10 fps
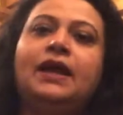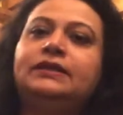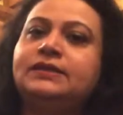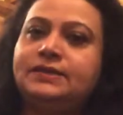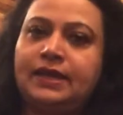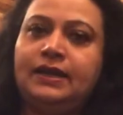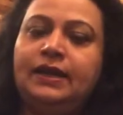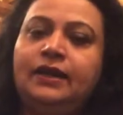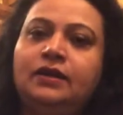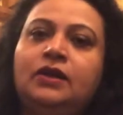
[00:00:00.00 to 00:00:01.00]
either
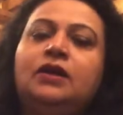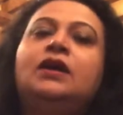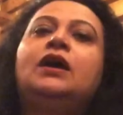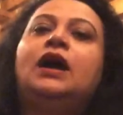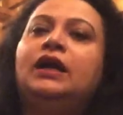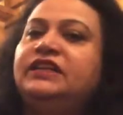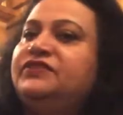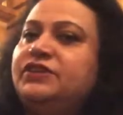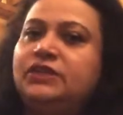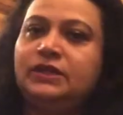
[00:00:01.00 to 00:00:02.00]
Cerelac,
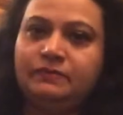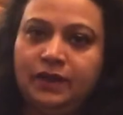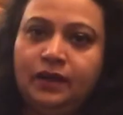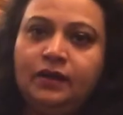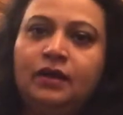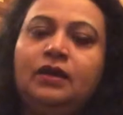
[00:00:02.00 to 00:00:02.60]
artificial milk,